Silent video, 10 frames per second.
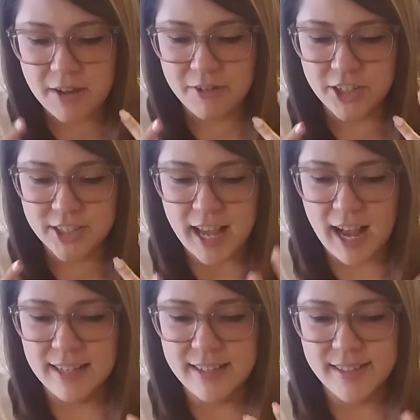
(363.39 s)
just
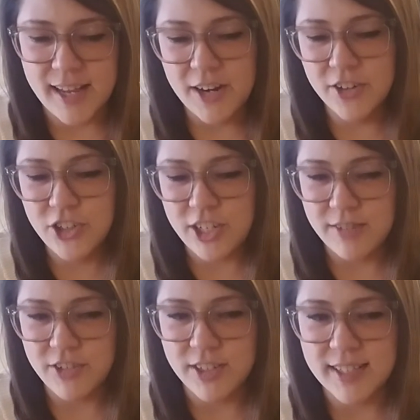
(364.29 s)
has this energy of
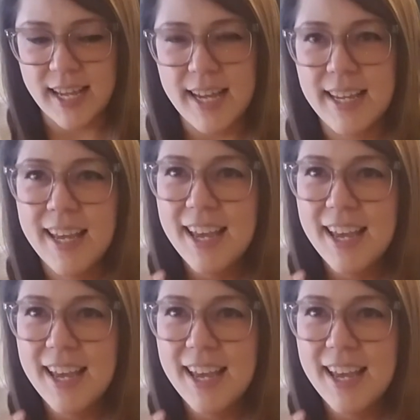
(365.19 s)
just like,